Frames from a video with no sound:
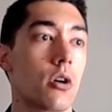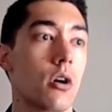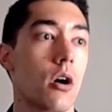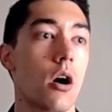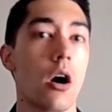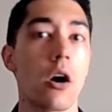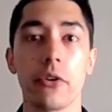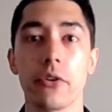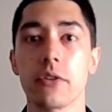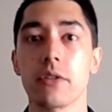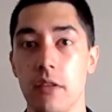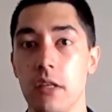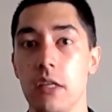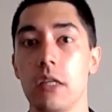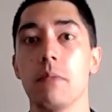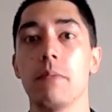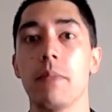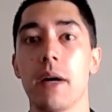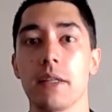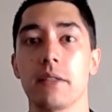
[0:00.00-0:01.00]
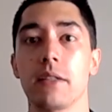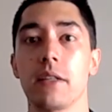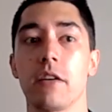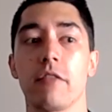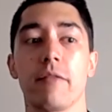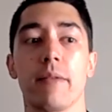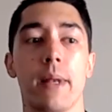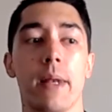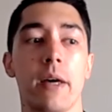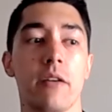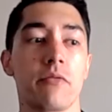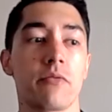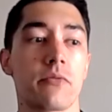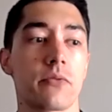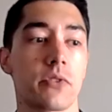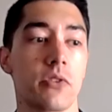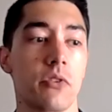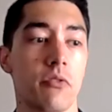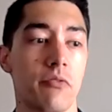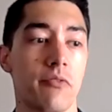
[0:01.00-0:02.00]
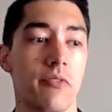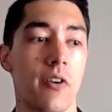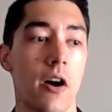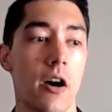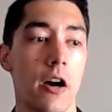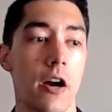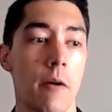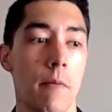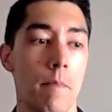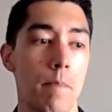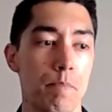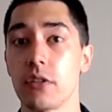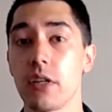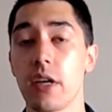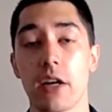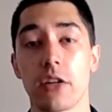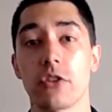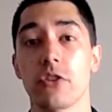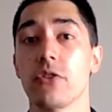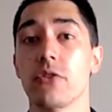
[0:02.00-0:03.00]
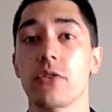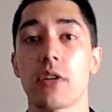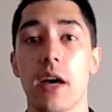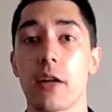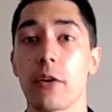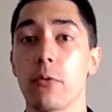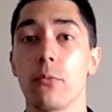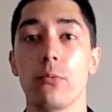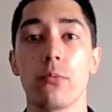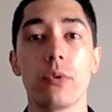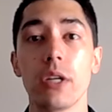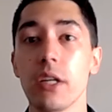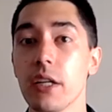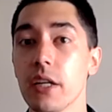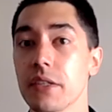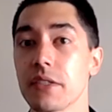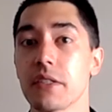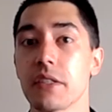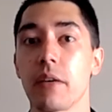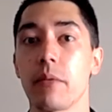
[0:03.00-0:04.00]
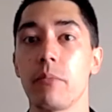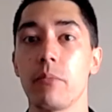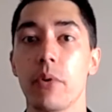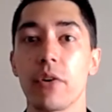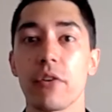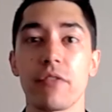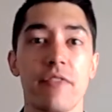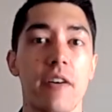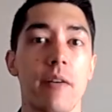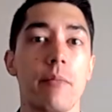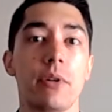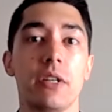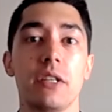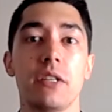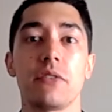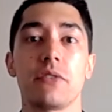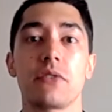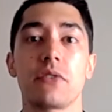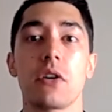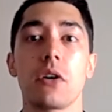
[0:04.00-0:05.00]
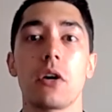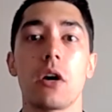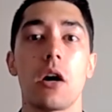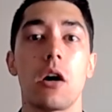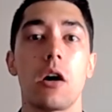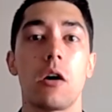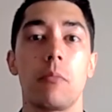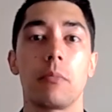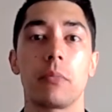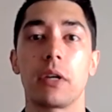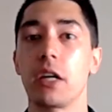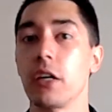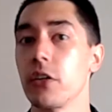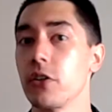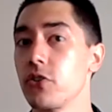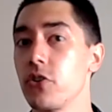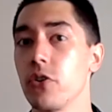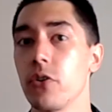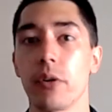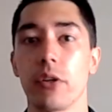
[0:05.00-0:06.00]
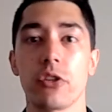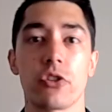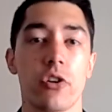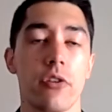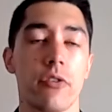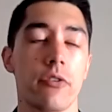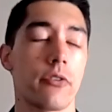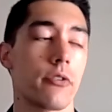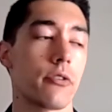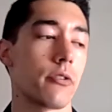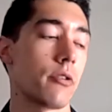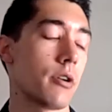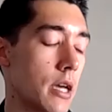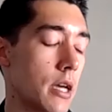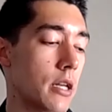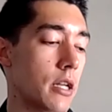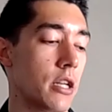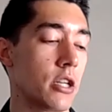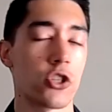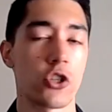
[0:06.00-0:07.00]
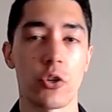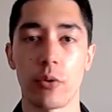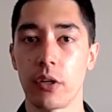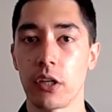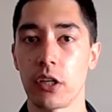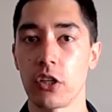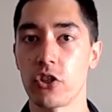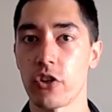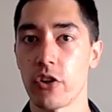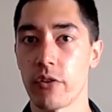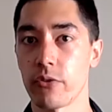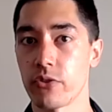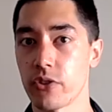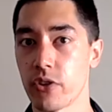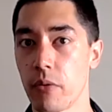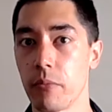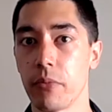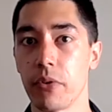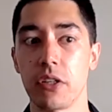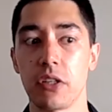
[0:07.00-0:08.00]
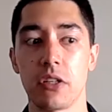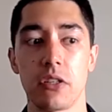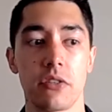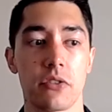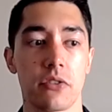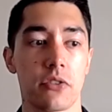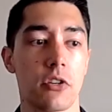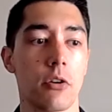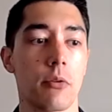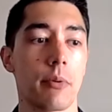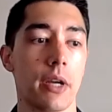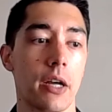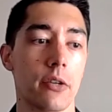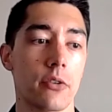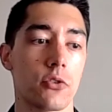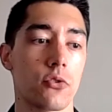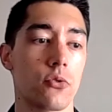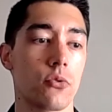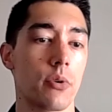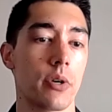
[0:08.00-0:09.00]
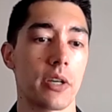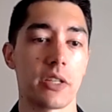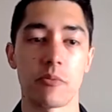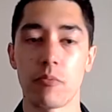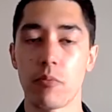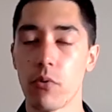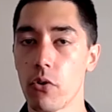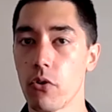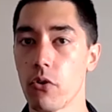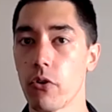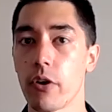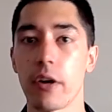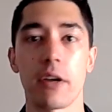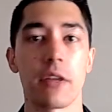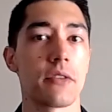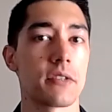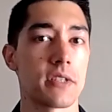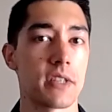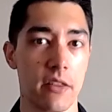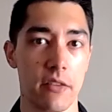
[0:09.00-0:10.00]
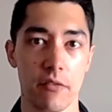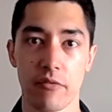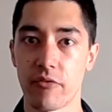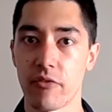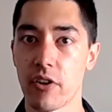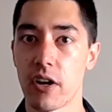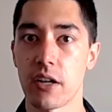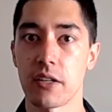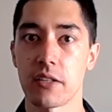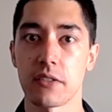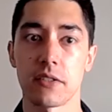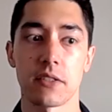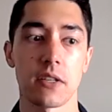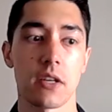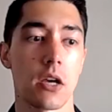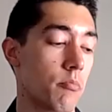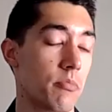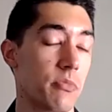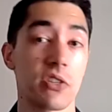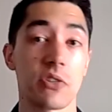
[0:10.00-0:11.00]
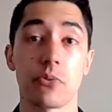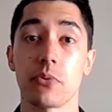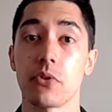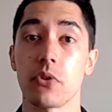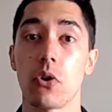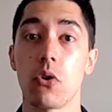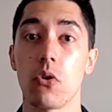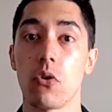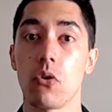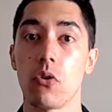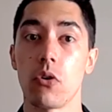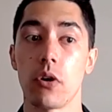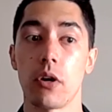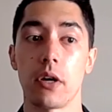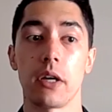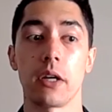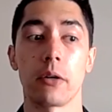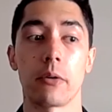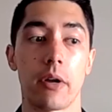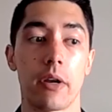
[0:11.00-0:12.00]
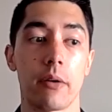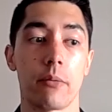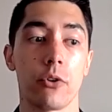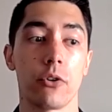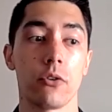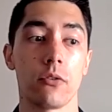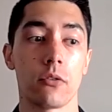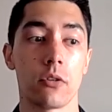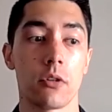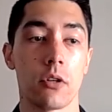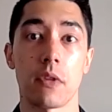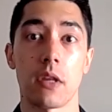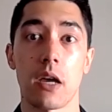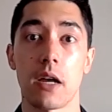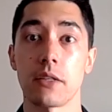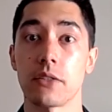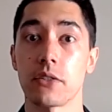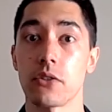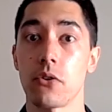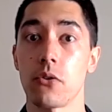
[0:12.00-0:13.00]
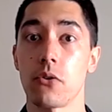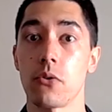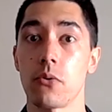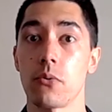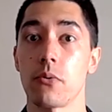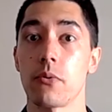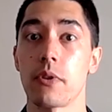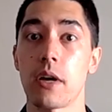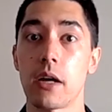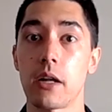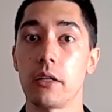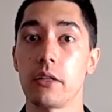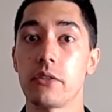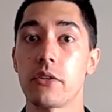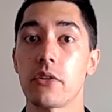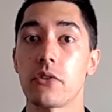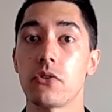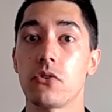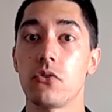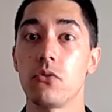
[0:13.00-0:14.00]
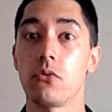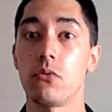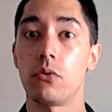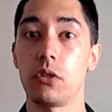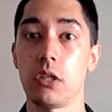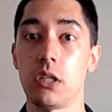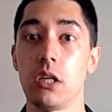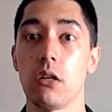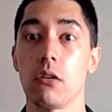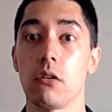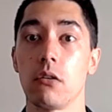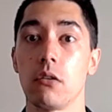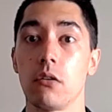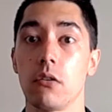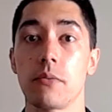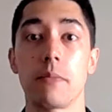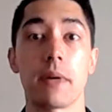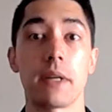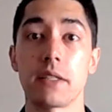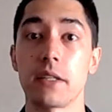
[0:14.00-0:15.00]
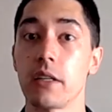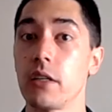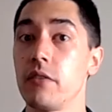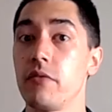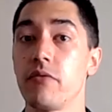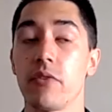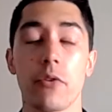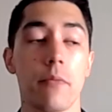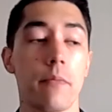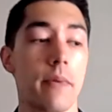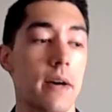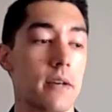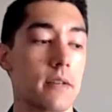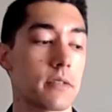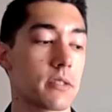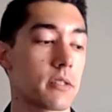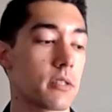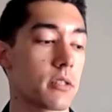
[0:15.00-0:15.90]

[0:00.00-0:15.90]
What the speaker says: honestly, best day of my life so far. Yeah, just had a really nice time, both families, getting to know each other and enjoying each other's companies, going out to explore in the south of France. This was all incredible. And so that leads us to here. Basically, for the past